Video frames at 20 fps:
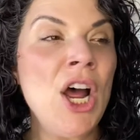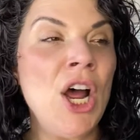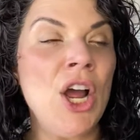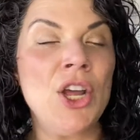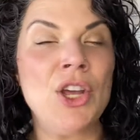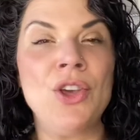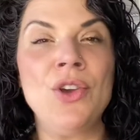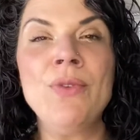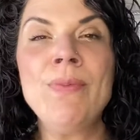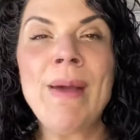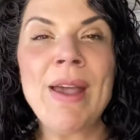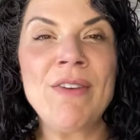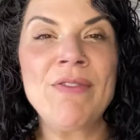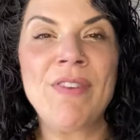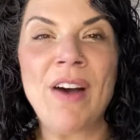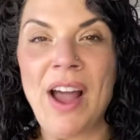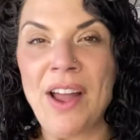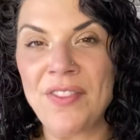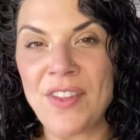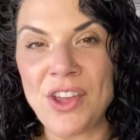you may
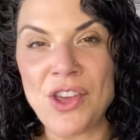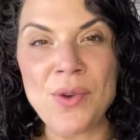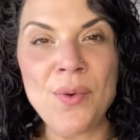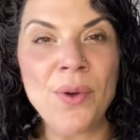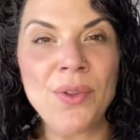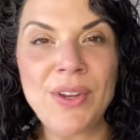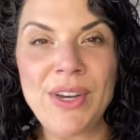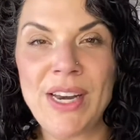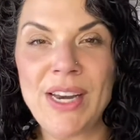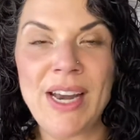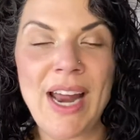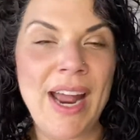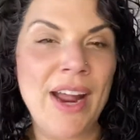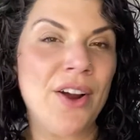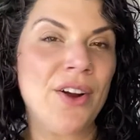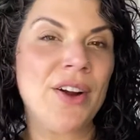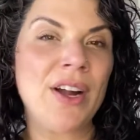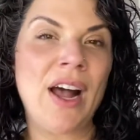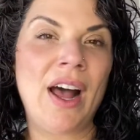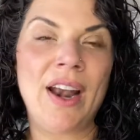find that you only need a
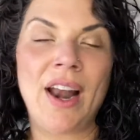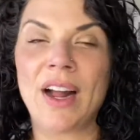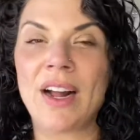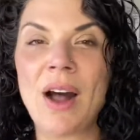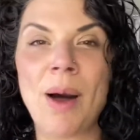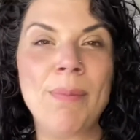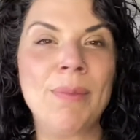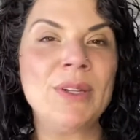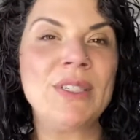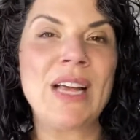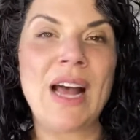haircut a couple